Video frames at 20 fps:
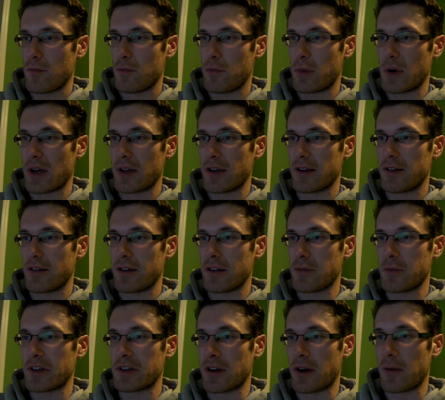but in the
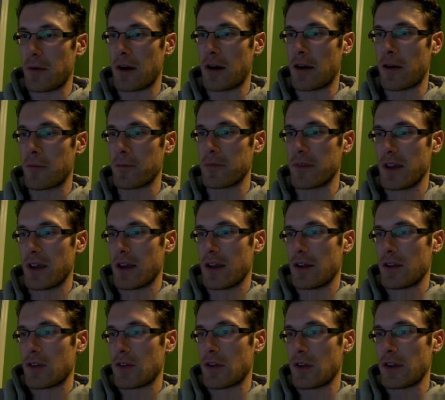meantime,
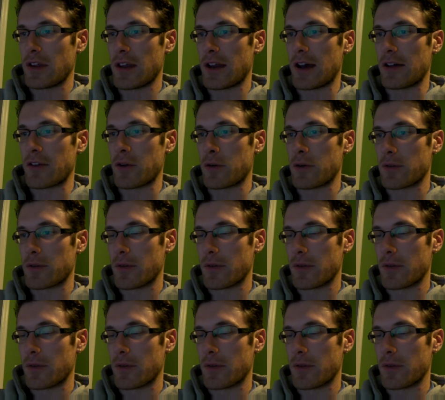so yeah, they